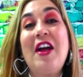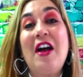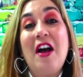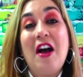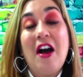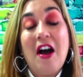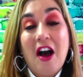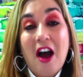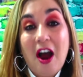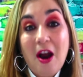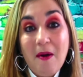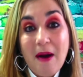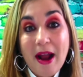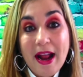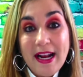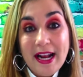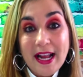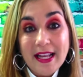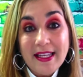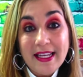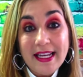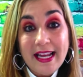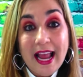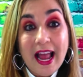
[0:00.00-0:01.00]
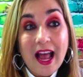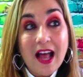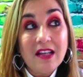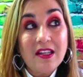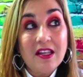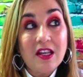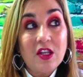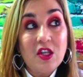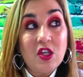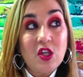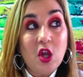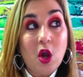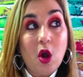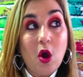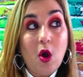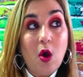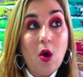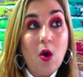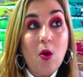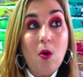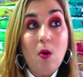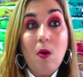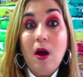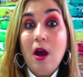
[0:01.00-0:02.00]
All right, guys and gals, so
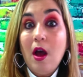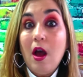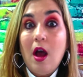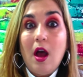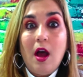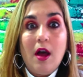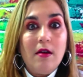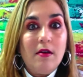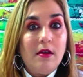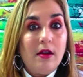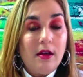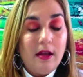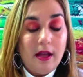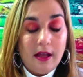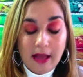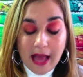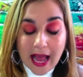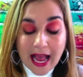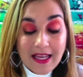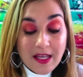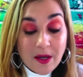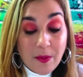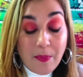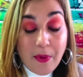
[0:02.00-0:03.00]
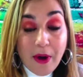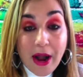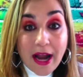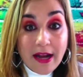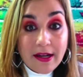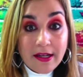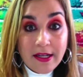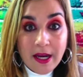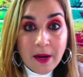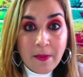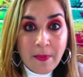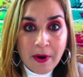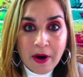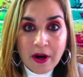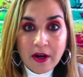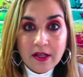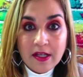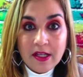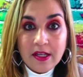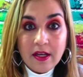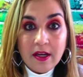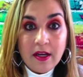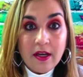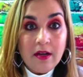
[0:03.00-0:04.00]
as a branding
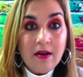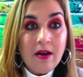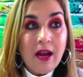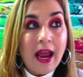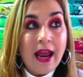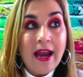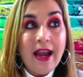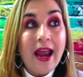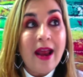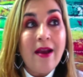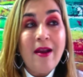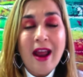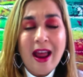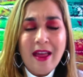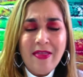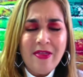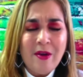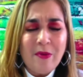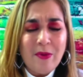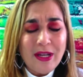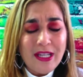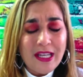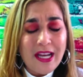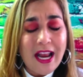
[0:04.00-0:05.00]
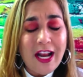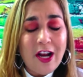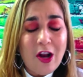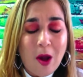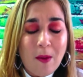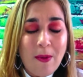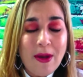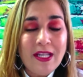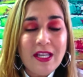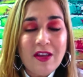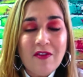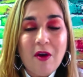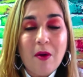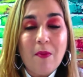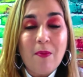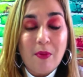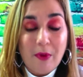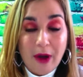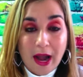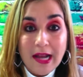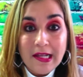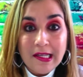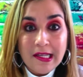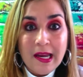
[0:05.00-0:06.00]
person, and the reason I call myself a
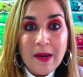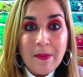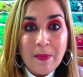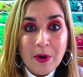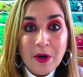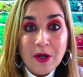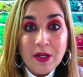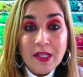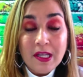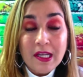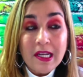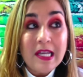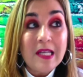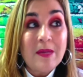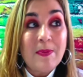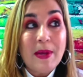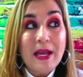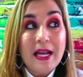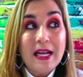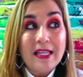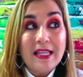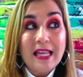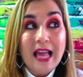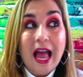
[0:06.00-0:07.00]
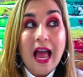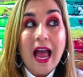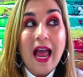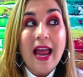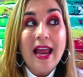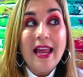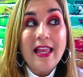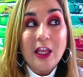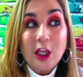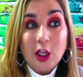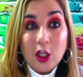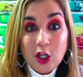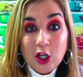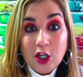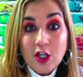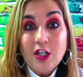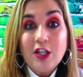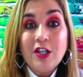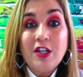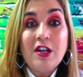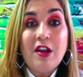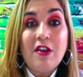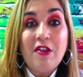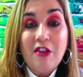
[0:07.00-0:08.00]
branding person is because I
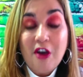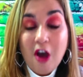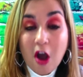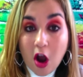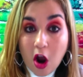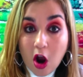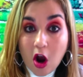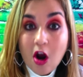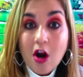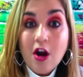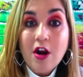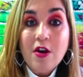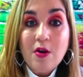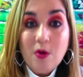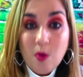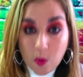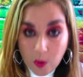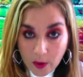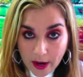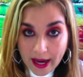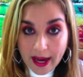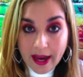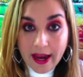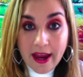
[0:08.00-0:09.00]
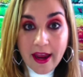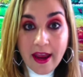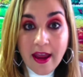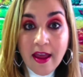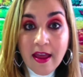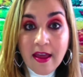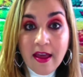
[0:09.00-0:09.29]
learned the hard way